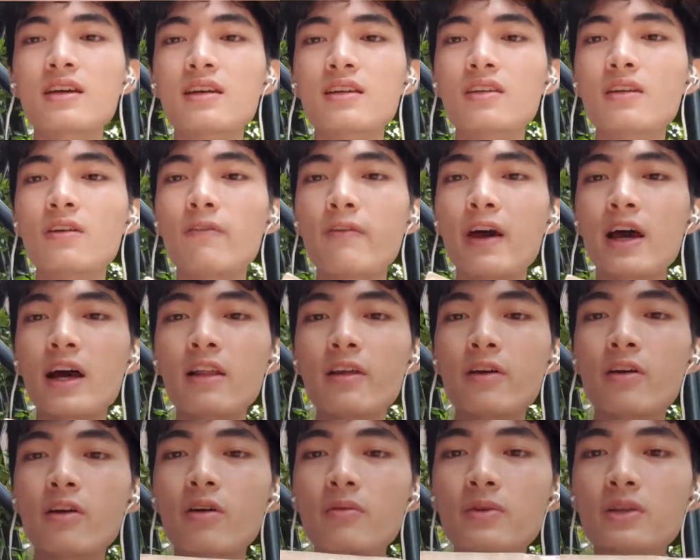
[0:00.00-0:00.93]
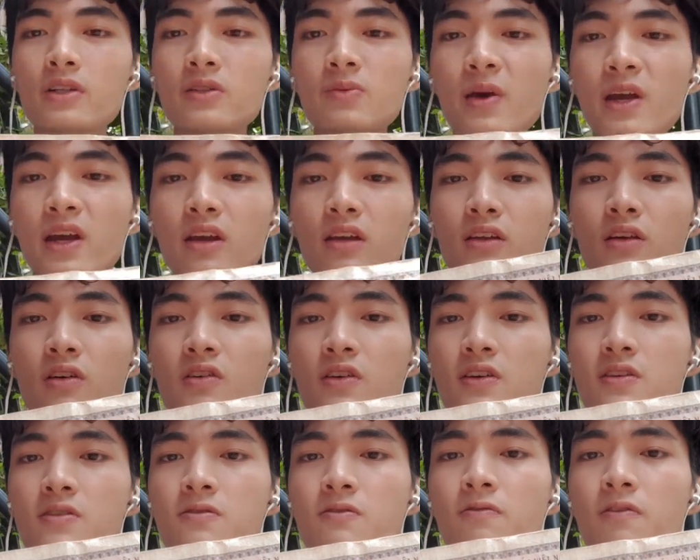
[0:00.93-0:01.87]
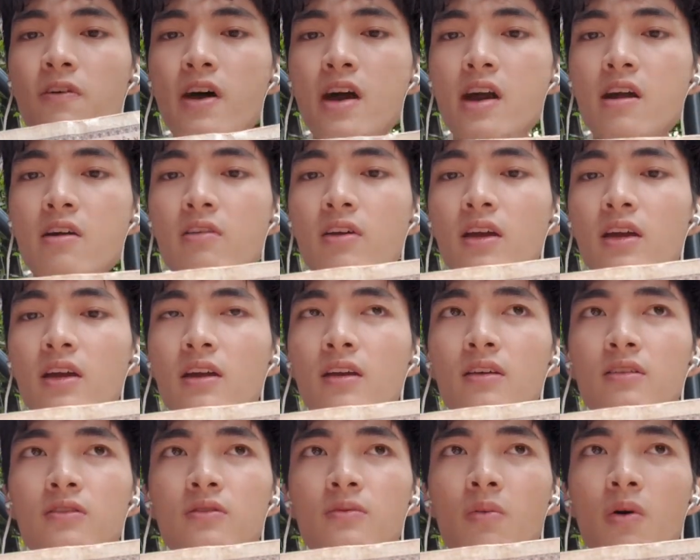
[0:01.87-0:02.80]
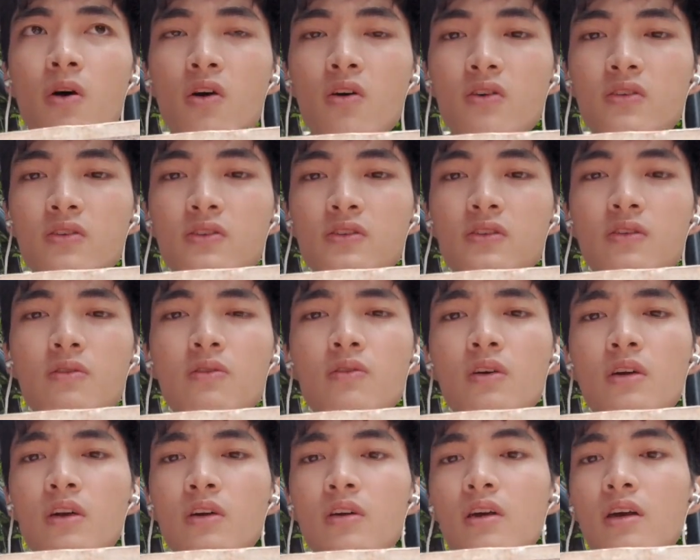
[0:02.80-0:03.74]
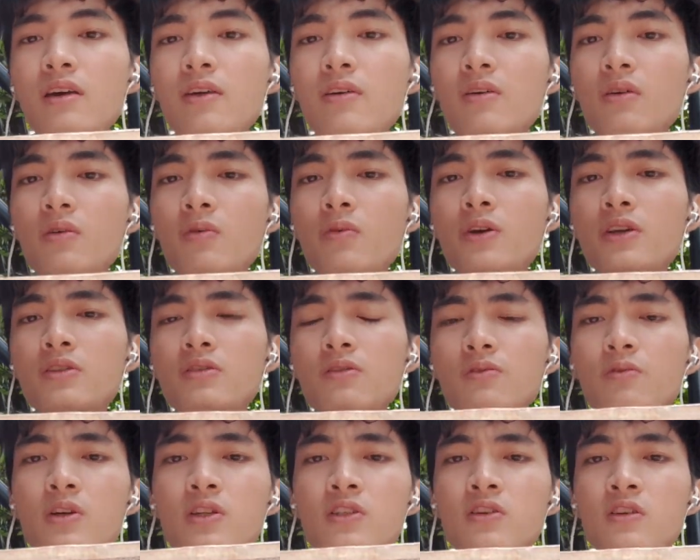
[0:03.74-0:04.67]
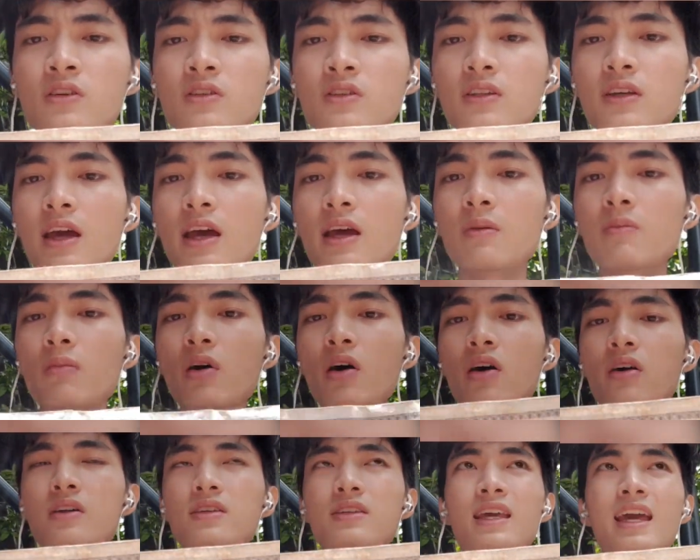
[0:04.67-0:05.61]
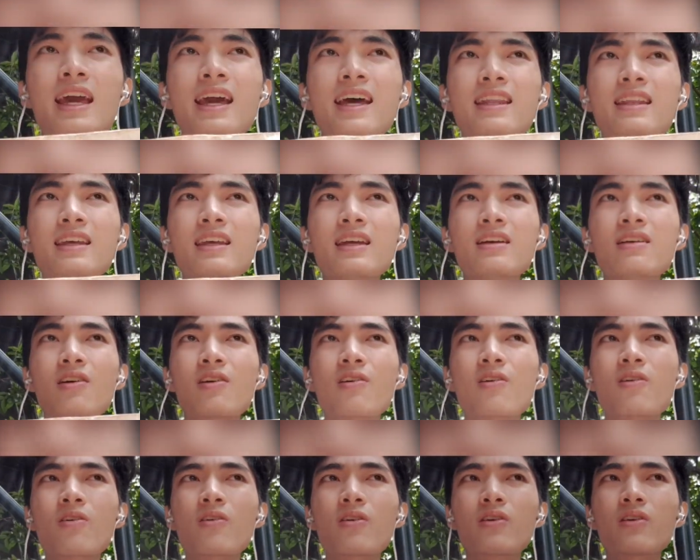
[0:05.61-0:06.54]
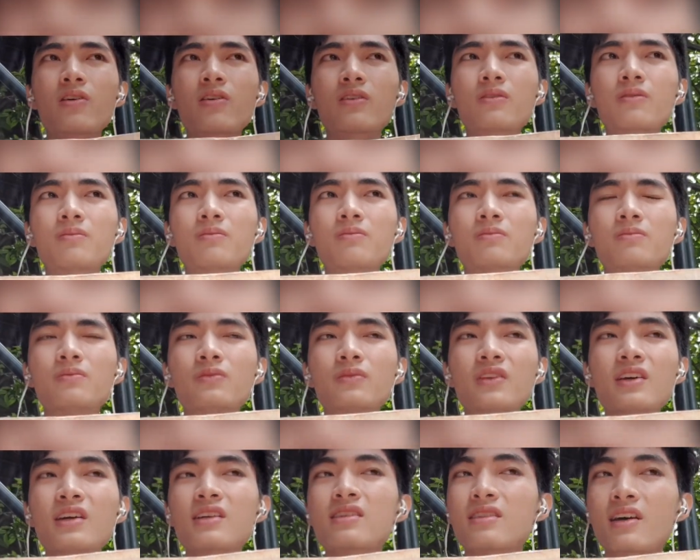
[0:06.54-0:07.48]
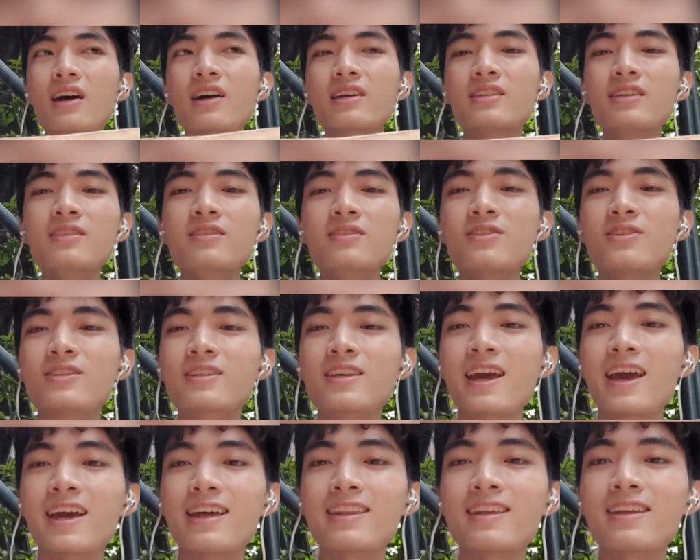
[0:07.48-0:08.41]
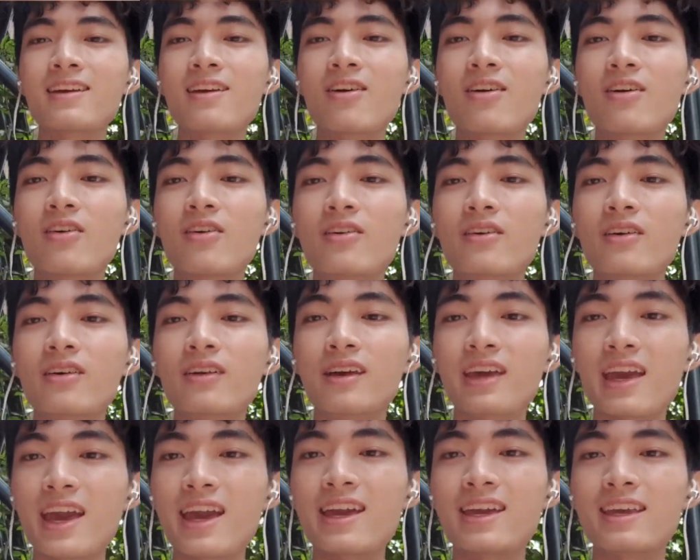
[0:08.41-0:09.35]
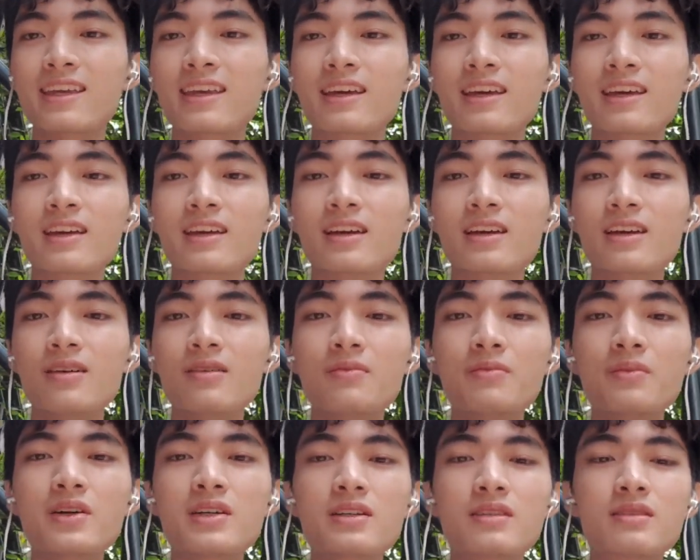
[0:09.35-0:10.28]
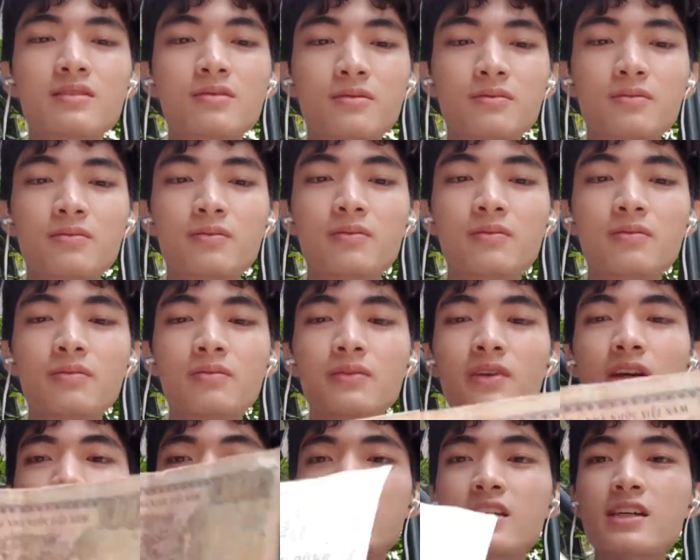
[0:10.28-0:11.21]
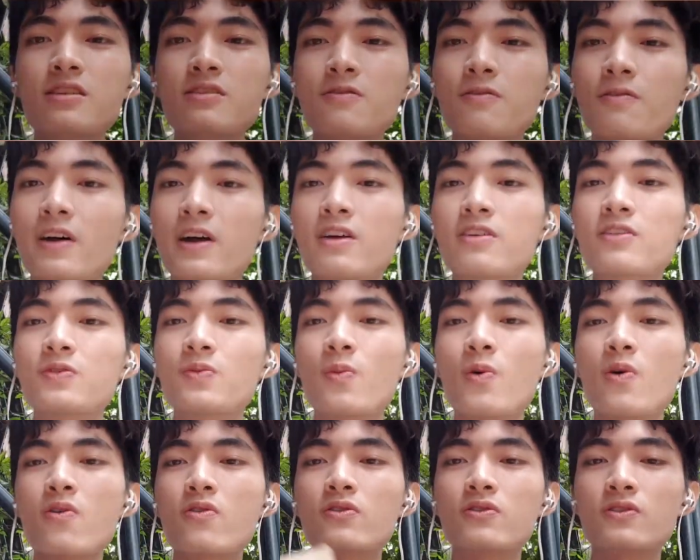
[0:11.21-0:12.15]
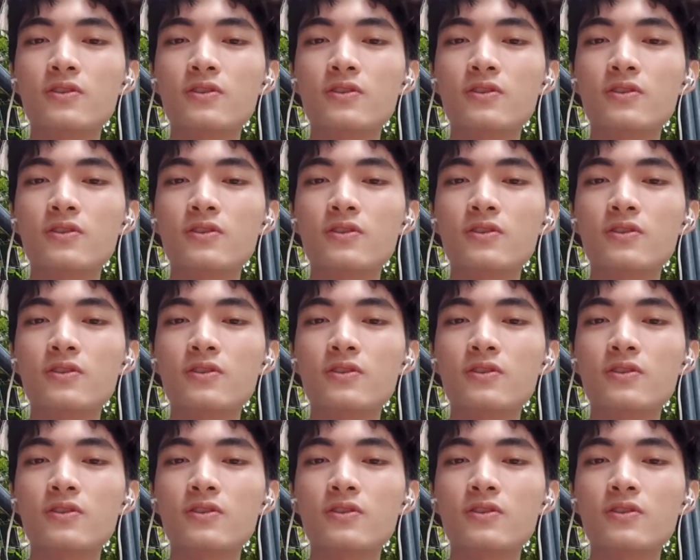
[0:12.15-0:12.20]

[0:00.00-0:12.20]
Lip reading: the value of this banknote is very small, and so we just can buy candy, or yeah, I think just candy or cake, but yeah, it's very small.